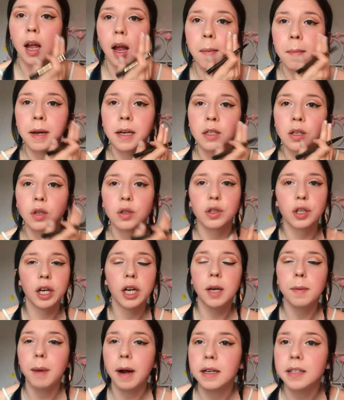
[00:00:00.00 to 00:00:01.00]
I mean, it's not
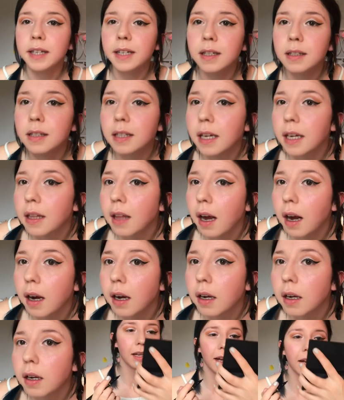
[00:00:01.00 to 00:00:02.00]
too bad, you can see
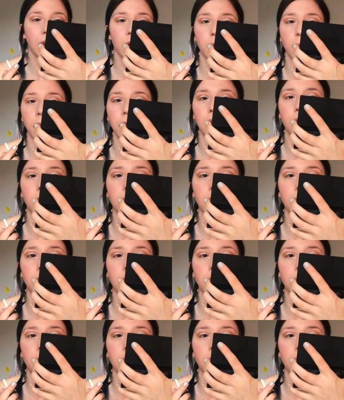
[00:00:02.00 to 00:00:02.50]
that. It's taken quite a